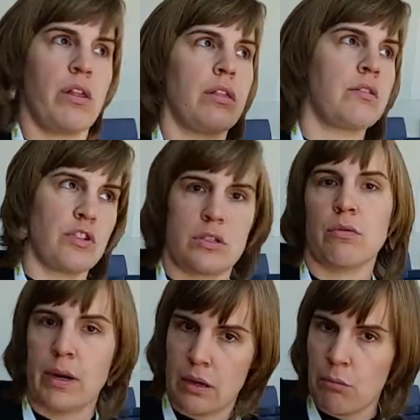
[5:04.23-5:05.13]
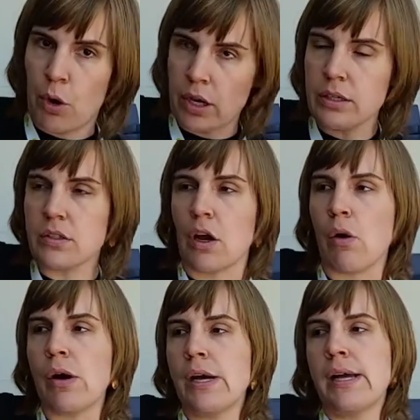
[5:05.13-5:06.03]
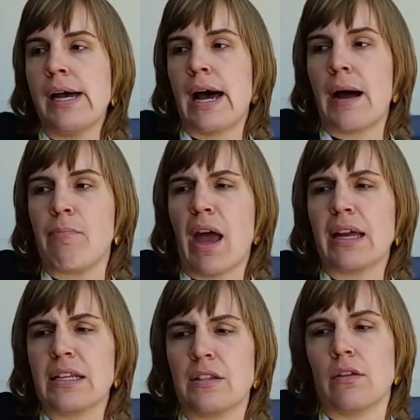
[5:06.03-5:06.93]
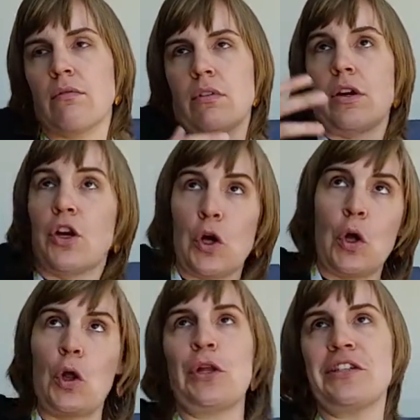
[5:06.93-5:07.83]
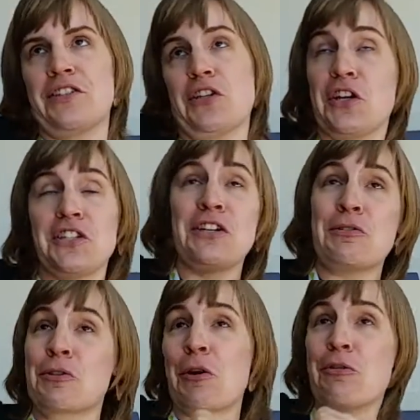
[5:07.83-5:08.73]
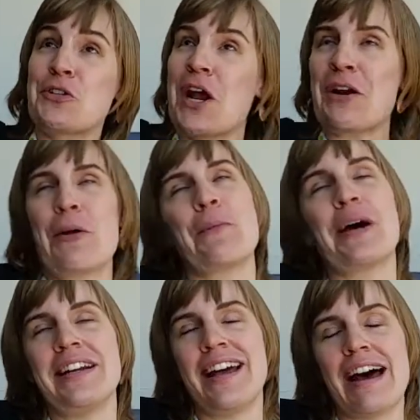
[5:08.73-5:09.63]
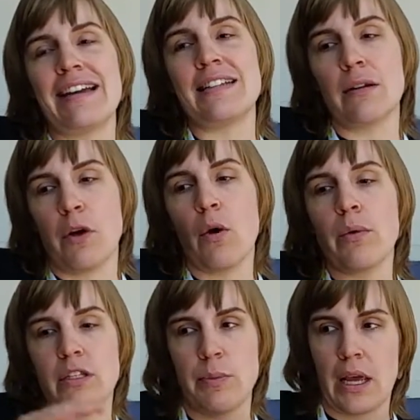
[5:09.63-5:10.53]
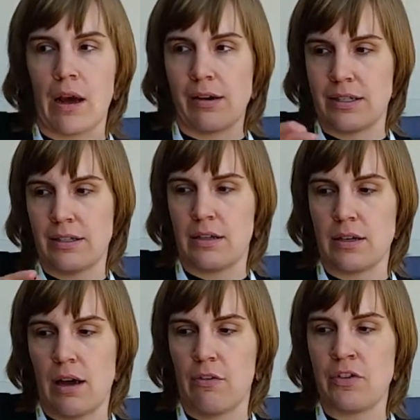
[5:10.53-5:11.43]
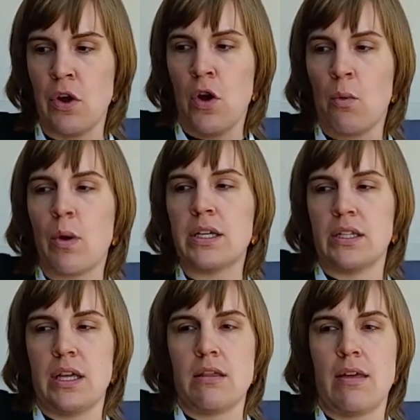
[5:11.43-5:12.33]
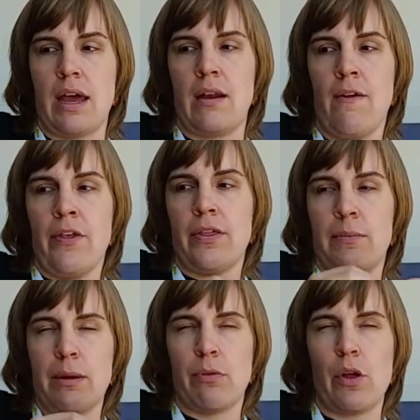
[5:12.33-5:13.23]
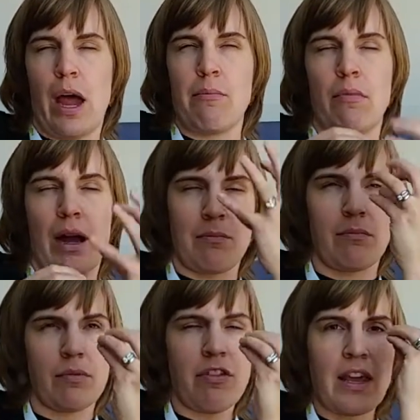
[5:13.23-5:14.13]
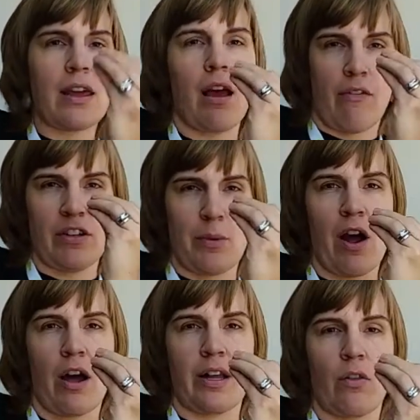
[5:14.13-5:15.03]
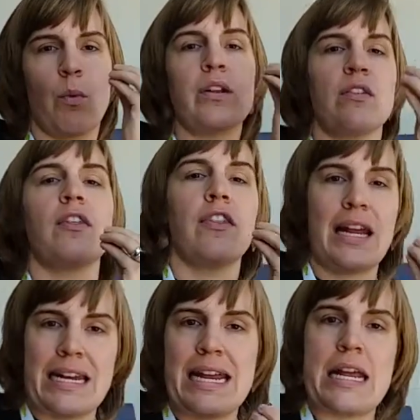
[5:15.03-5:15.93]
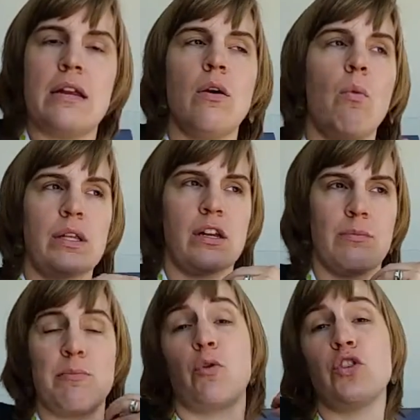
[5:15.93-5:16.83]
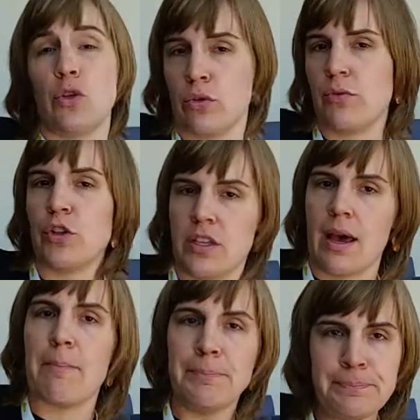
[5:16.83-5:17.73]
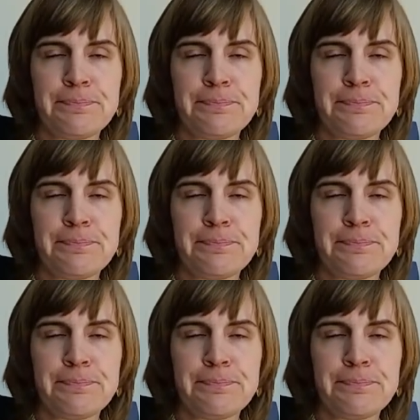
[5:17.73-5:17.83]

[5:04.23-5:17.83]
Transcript: with just a written book. So um, I guess the, the, goal is to continue to grow the channel, but uh, to always be cognizant of what is it that the people I'm, I'm thinking of as my audience, what is it that they need, what's going to be most useful to them.